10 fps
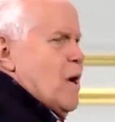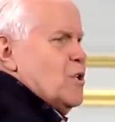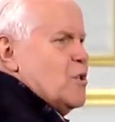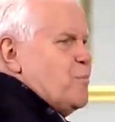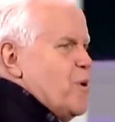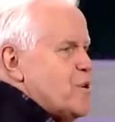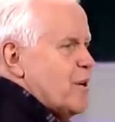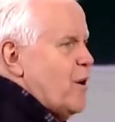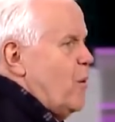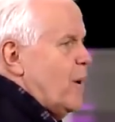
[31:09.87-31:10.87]
Just
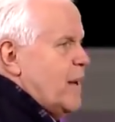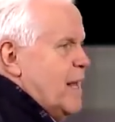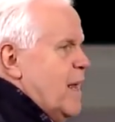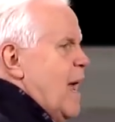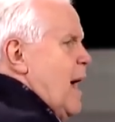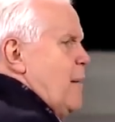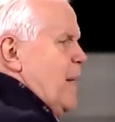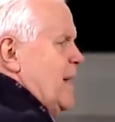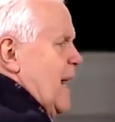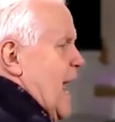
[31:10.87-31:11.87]
preaching, going. I
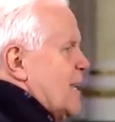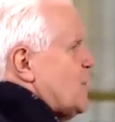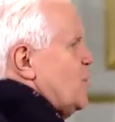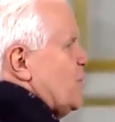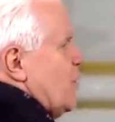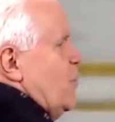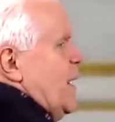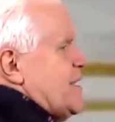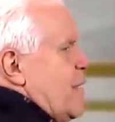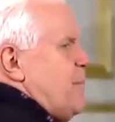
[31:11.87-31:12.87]
mean, the last 2 or 3
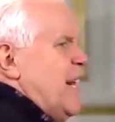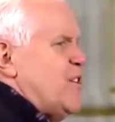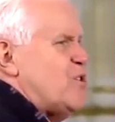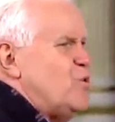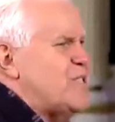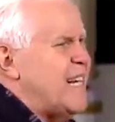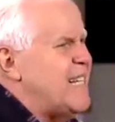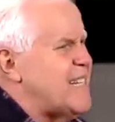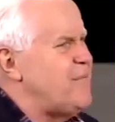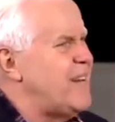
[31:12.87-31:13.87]
weeks, I've been in 2
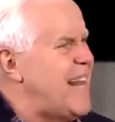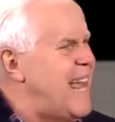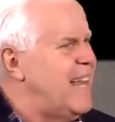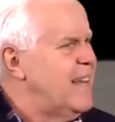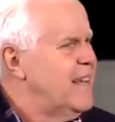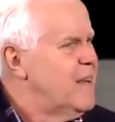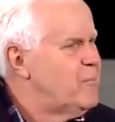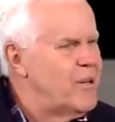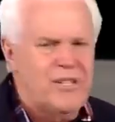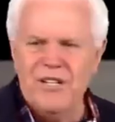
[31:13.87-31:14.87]
cities every day,
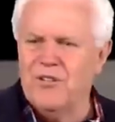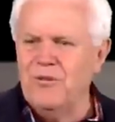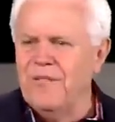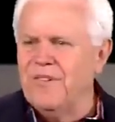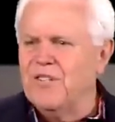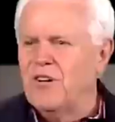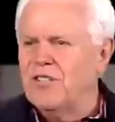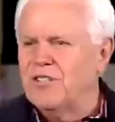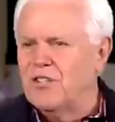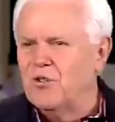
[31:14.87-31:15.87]
preaching in 2 different
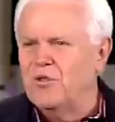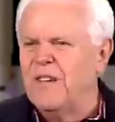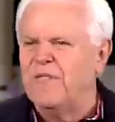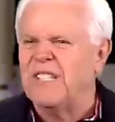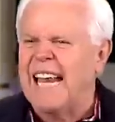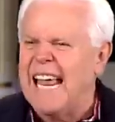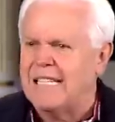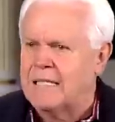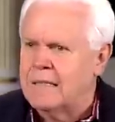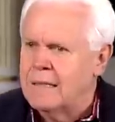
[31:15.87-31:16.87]
churches in 2 different
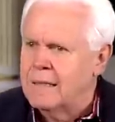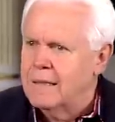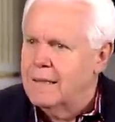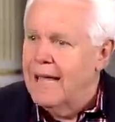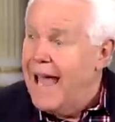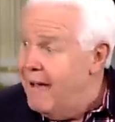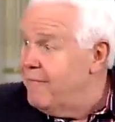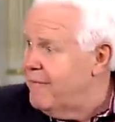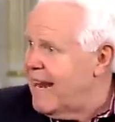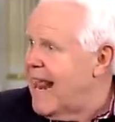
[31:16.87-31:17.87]
states.
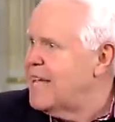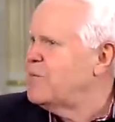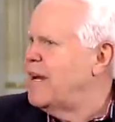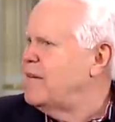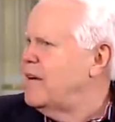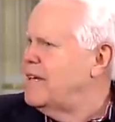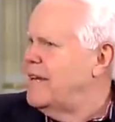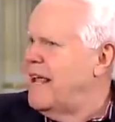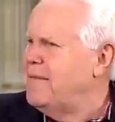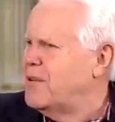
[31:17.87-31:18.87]
For the last, what,
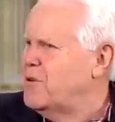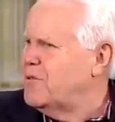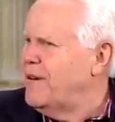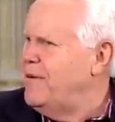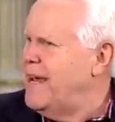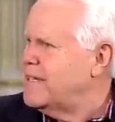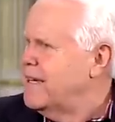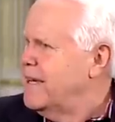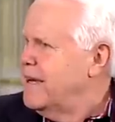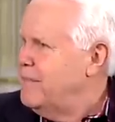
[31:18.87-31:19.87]
David, 2 or 3 weeks.
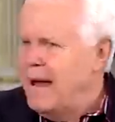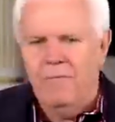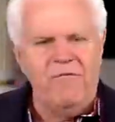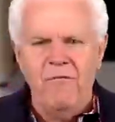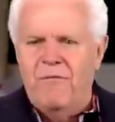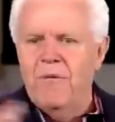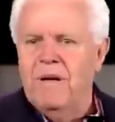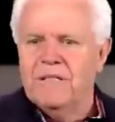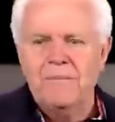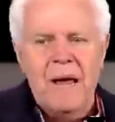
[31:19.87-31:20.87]
Man,
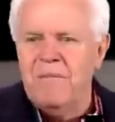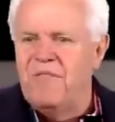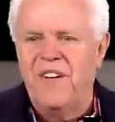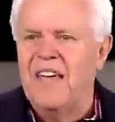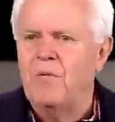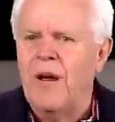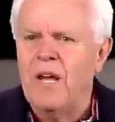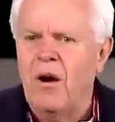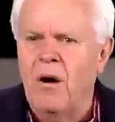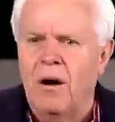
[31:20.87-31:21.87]
sometimes you forget where
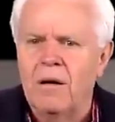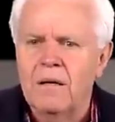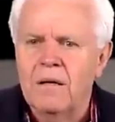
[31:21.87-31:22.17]
you are.